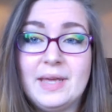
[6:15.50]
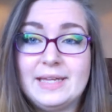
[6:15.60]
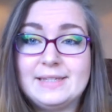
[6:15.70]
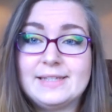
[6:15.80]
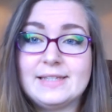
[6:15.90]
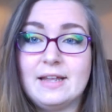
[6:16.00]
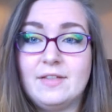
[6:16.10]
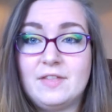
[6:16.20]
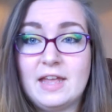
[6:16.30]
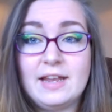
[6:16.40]
is
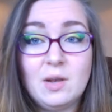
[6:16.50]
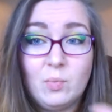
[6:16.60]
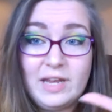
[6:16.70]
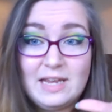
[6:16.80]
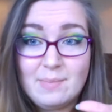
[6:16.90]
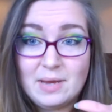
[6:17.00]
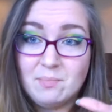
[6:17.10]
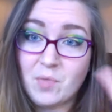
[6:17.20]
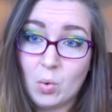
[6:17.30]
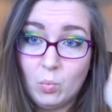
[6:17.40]
a little wheelie
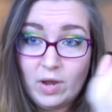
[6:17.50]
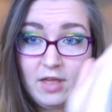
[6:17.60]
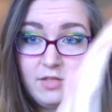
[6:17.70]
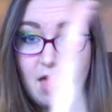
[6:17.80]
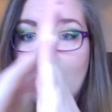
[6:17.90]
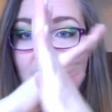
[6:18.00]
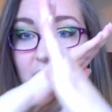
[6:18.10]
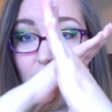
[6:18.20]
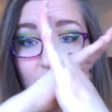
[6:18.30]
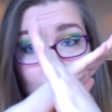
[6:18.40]
bin with
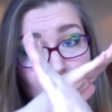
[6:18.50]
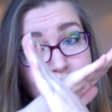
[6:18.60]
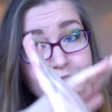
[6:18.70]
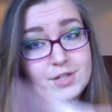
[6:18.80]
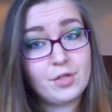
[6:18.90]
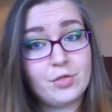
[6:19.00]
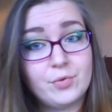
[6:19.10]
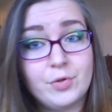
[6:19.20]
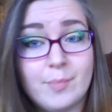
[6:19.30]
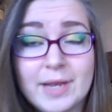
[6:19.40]
a cross
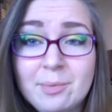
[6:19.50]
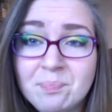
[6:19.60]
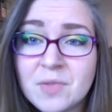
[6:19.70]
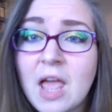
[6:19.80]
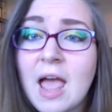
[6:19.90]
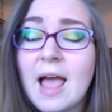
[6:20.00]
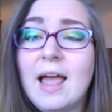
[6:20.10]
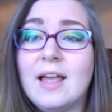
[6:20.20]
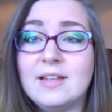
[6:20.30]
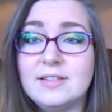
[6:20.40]
through the middle,
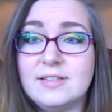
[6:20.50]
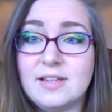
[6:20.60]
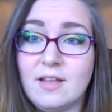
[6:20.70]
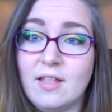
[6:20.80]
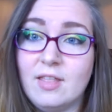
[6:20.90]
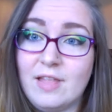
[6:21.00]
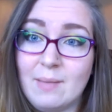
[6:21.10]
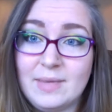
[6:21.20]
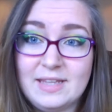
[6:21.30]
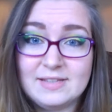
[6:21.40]
and
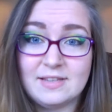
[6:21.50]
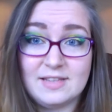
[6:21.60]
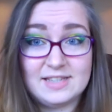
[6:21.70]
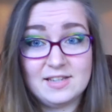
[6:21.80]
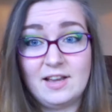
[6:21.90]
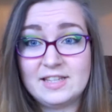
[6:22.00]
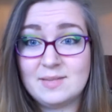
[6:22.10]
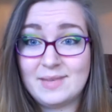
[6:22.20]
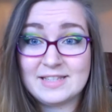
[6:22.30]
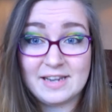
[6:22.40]
that means that this
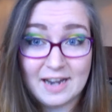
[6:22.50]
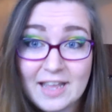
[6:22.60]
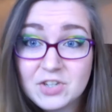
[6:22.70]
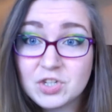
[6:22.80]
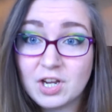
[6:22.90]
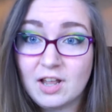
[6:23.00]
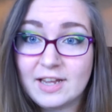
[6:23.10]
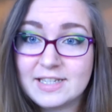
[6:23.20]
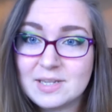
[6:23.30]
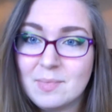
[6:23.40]
item is an electrical
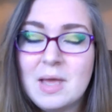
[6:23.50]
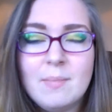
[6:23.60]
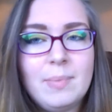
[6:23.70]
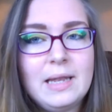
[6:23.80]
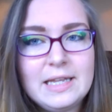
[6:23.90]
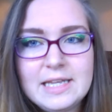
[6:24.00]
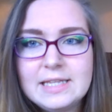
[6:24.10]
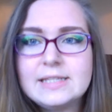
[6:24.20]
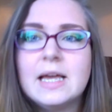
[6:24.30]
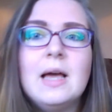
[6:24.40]
item.
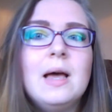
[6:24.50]
Please